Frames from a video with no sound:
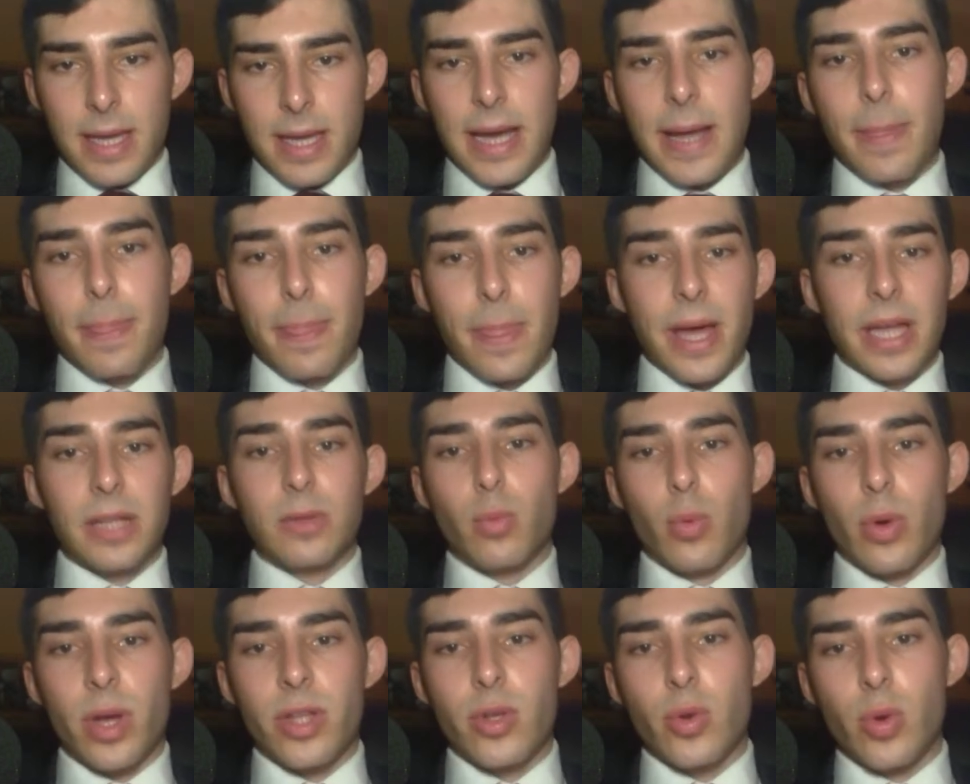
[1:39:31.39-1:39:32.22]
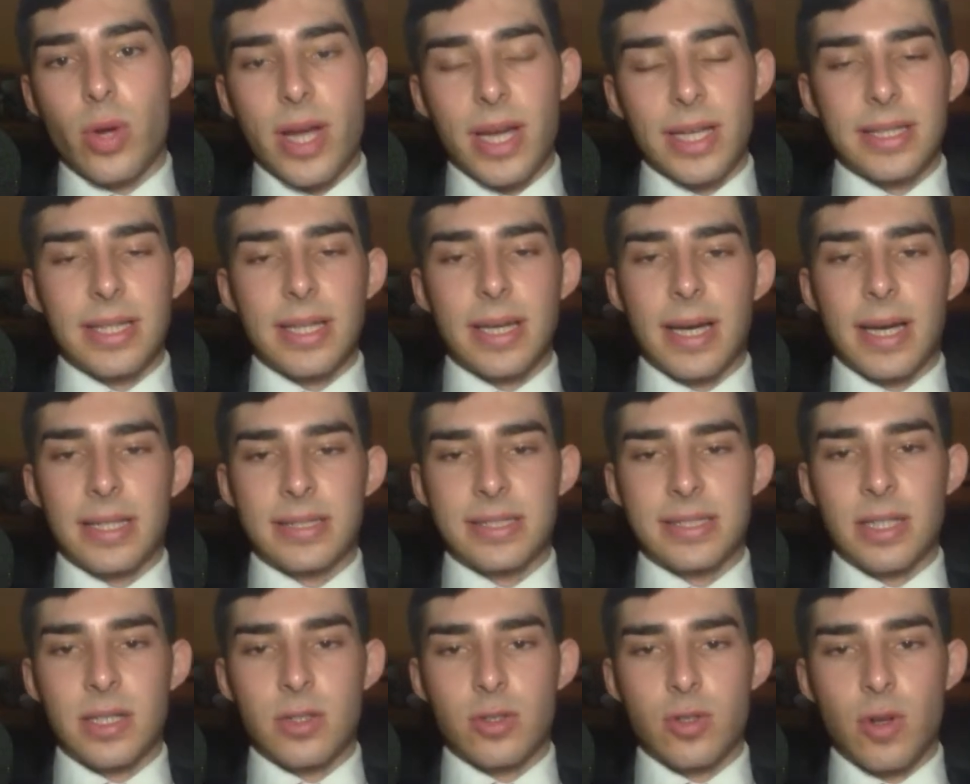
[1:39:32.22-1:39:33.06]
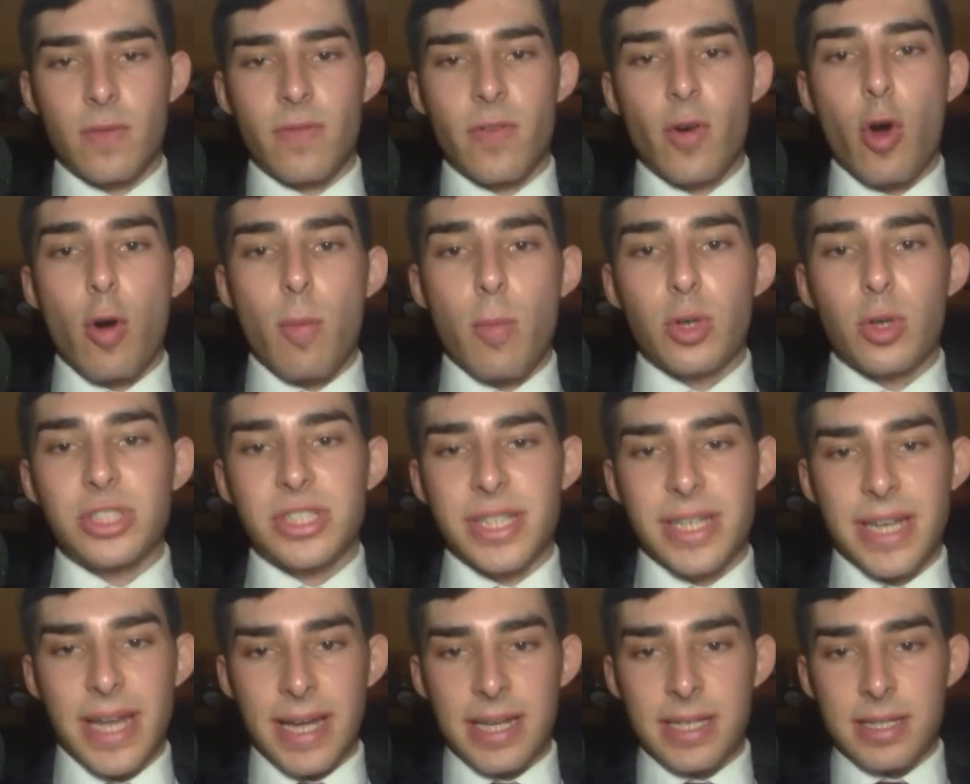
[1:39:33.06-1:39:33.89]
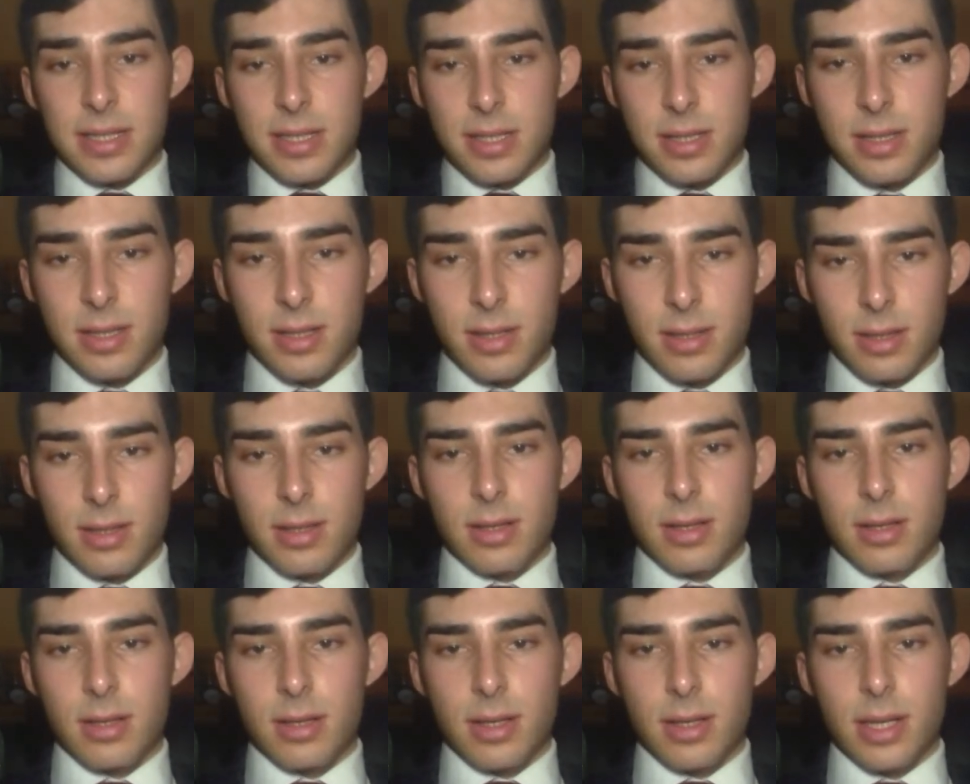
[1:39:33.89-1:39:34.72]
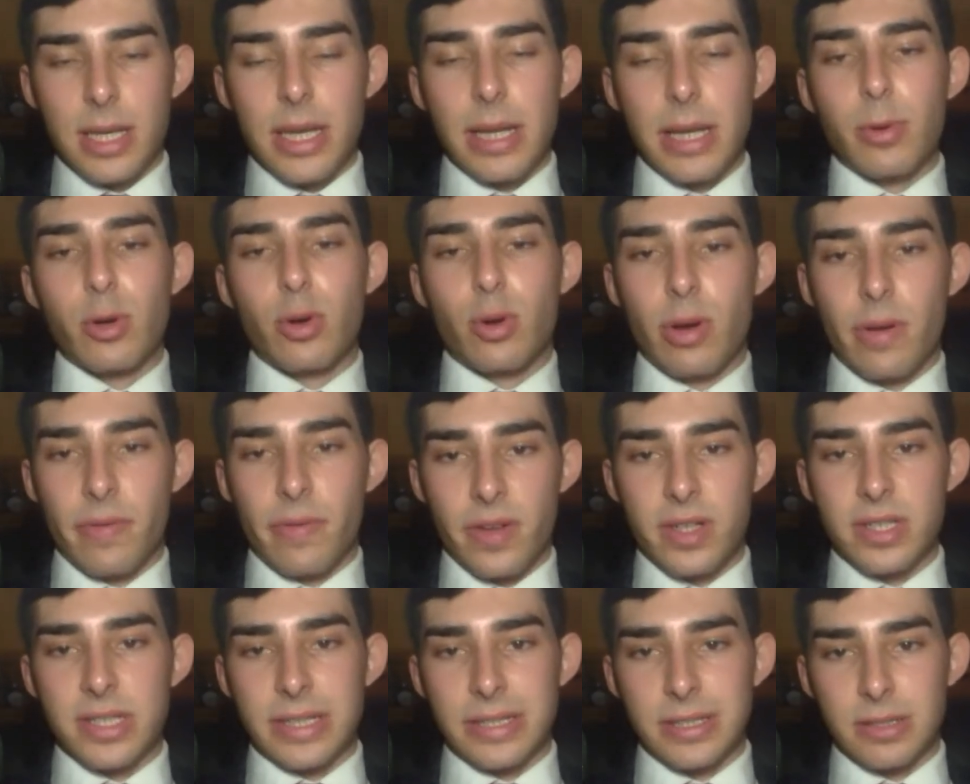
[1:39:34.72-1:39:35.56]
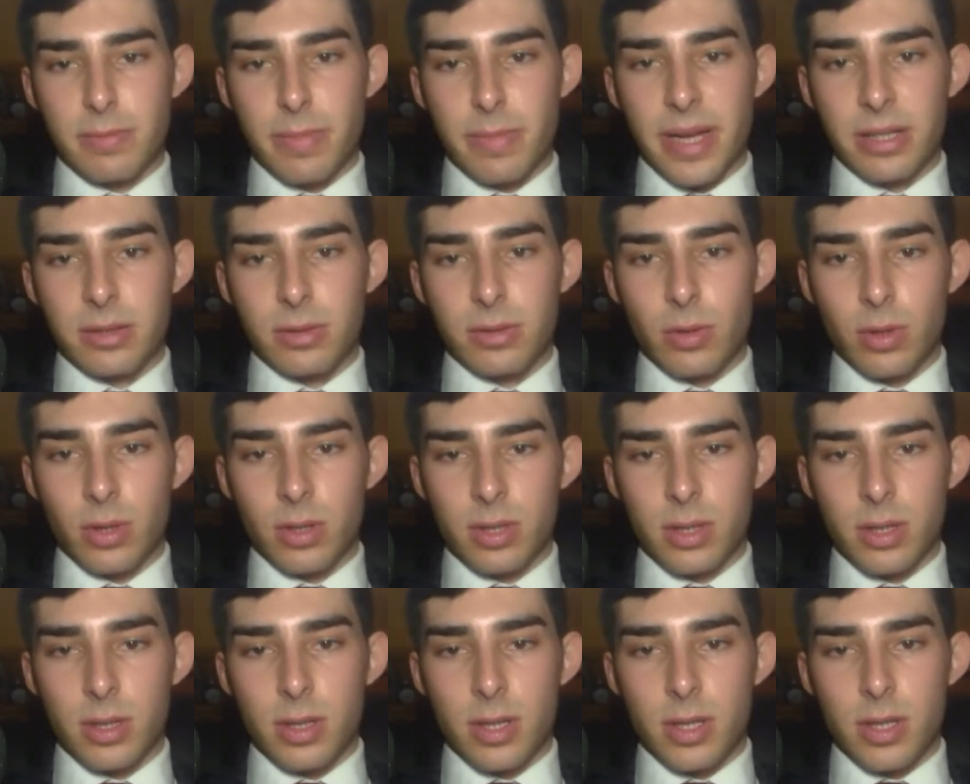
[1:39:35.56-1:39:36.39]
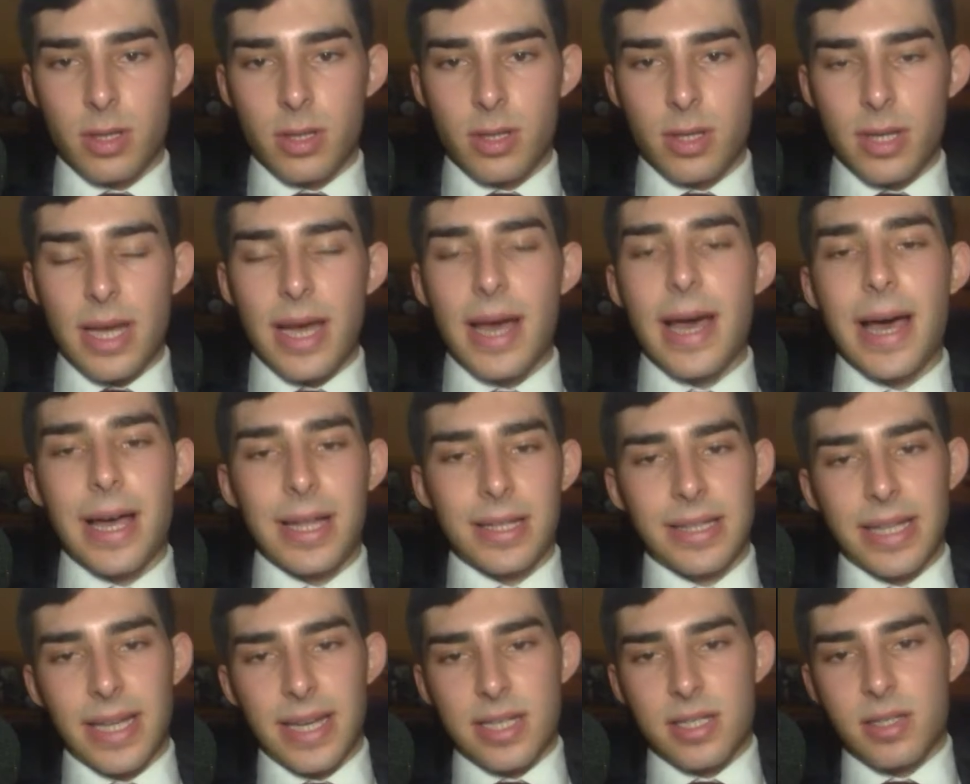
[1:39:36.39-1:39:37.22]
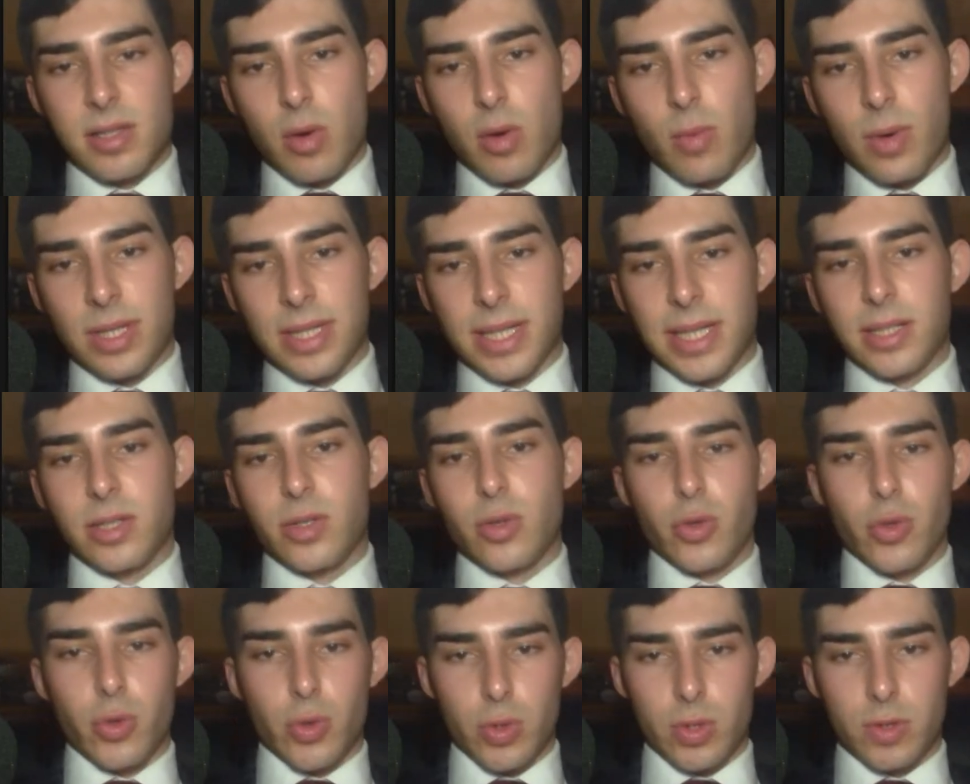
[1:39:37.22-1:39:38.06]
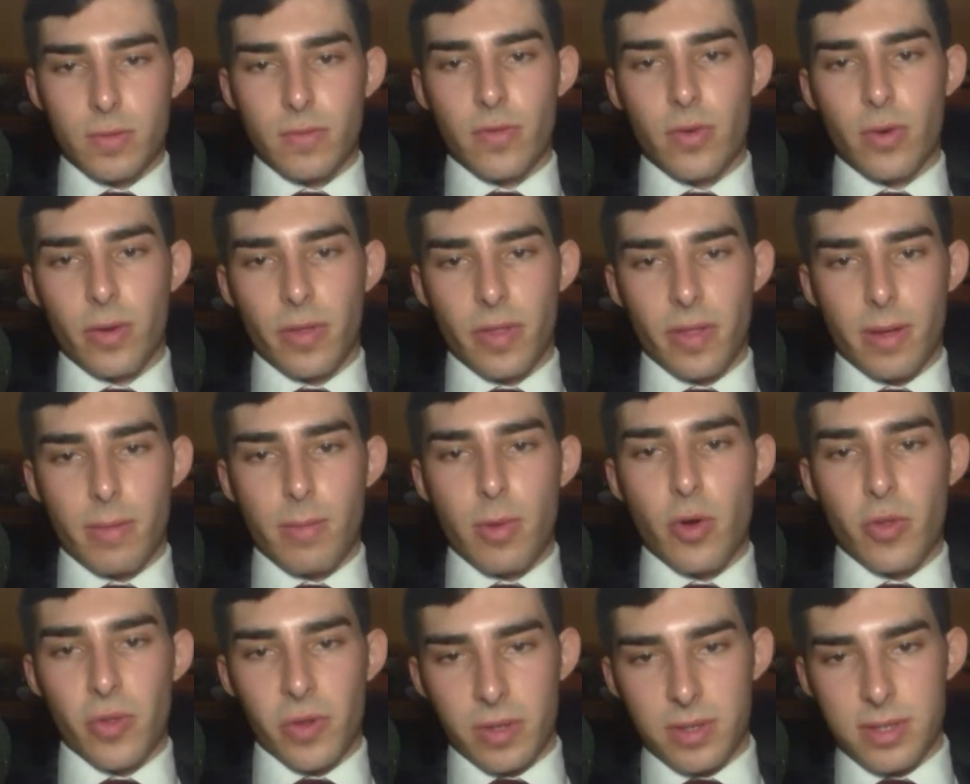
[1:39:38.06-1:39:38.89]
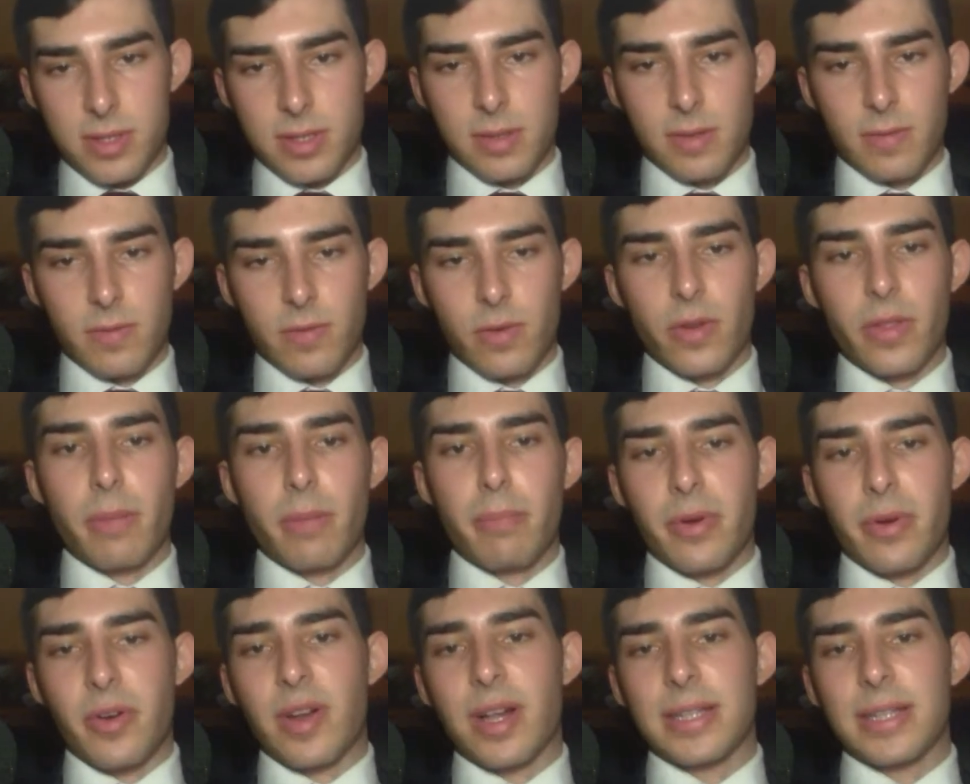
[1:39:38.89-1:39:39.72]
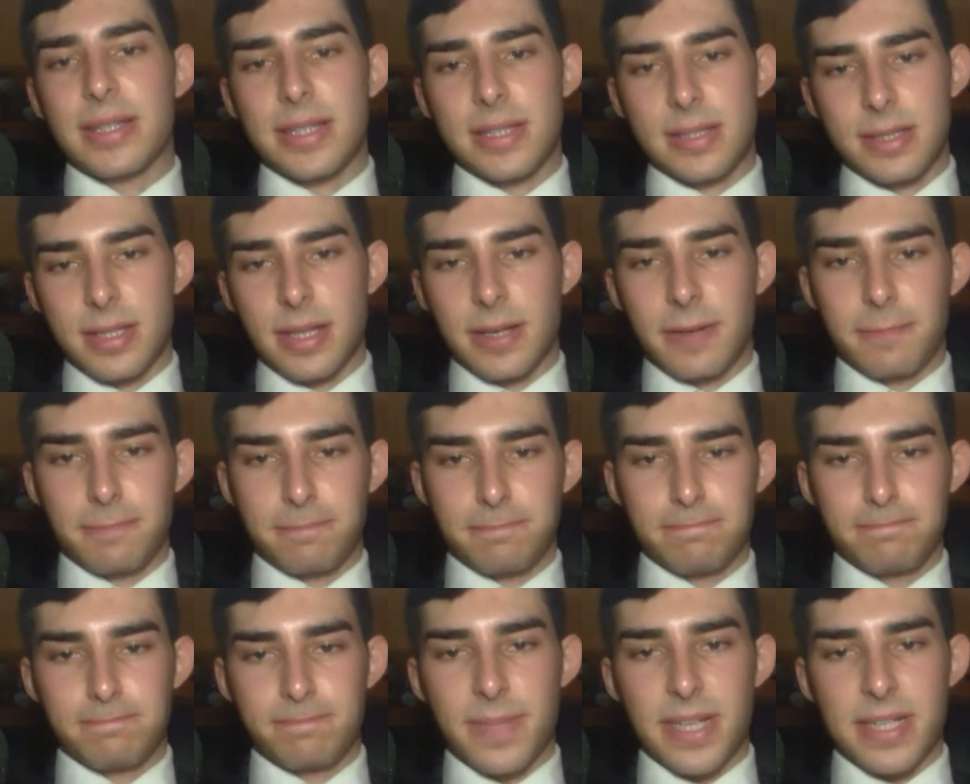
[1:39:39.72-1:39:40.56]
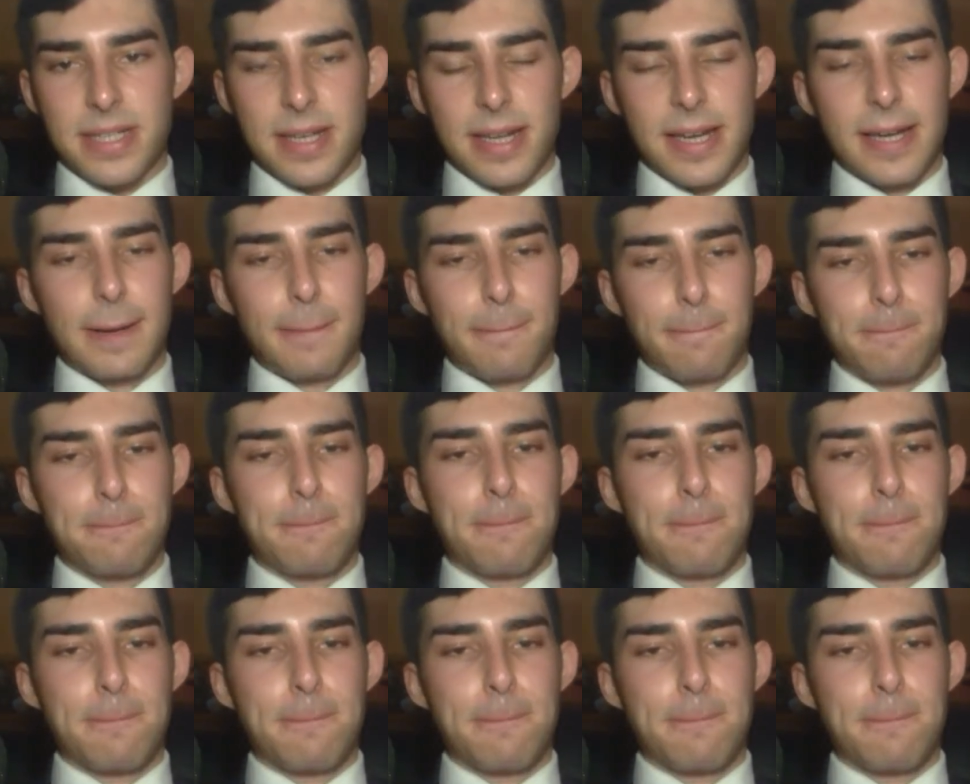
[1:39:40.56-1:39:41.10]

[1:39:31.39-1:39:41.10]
and that way you get a sense of homogenized labor coefficient vector, and that is the one that you use for the models for the empirical testing, basically.